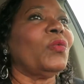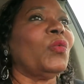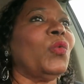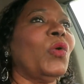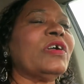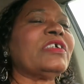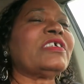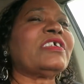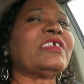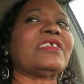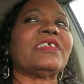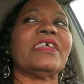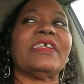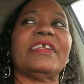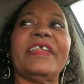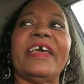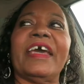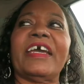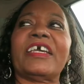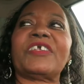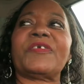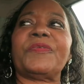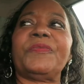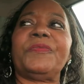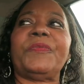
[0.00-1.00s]
what's the
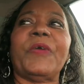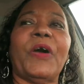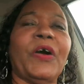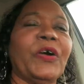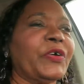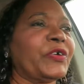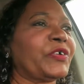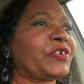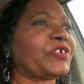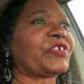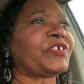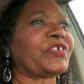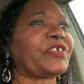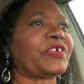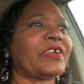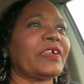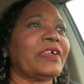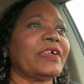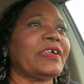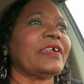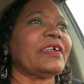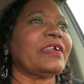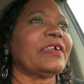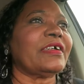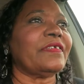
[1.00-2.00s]
next verse
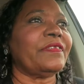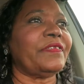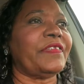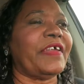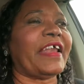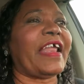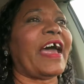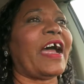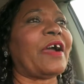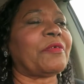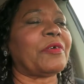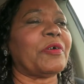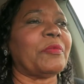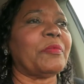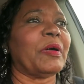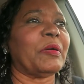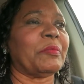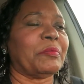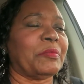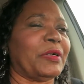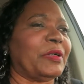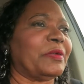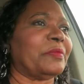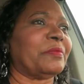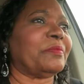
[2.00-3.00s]
that I
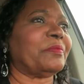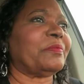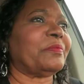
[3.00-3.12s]
remember?